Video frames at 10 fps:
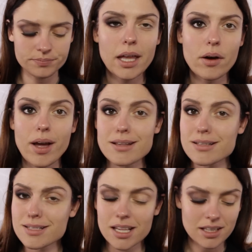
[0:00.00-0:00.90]
Now, as I
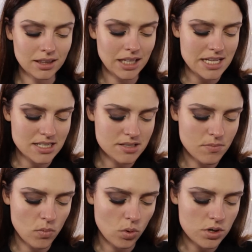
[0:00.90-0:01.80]
said, less is
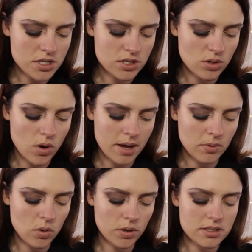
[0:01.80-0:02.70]
more, so
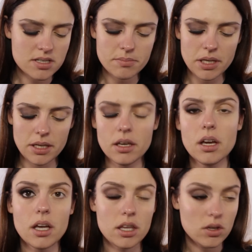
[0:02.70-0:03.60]
I'm going to be
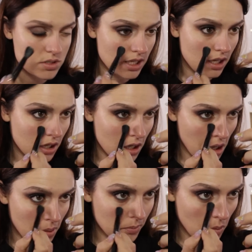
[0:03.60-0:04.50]
using
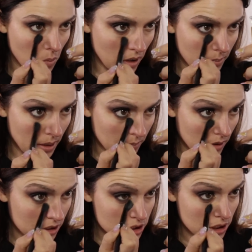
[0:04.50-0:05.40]
um, one of my
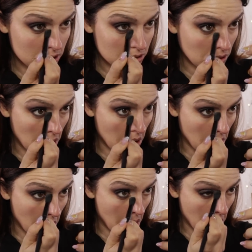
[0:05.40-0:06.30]
brushes,
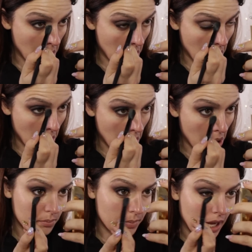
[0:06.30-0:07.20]

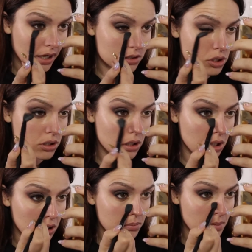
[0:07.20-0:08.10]
the bags
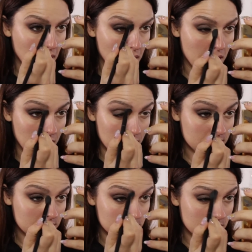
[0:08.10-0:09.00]
underneath my
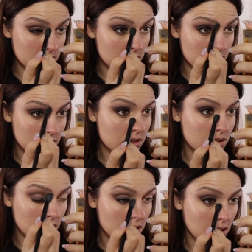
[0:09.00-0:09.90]
eyes,
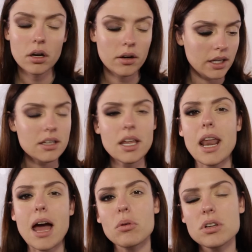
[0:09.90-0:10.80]
all right, and
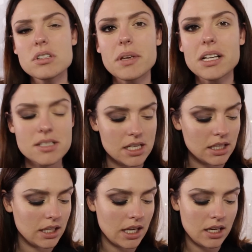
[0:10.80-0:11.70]
now I'm going to be
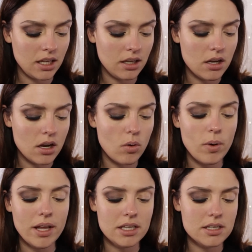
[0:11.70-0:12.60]
concealing any
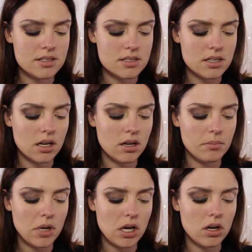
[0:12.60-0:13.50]
redness
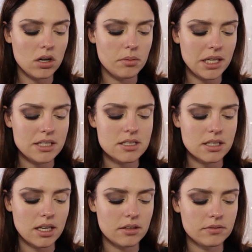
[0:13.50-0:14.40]
um, on my
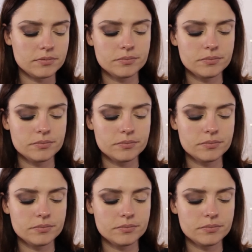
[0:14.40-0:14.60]
skin.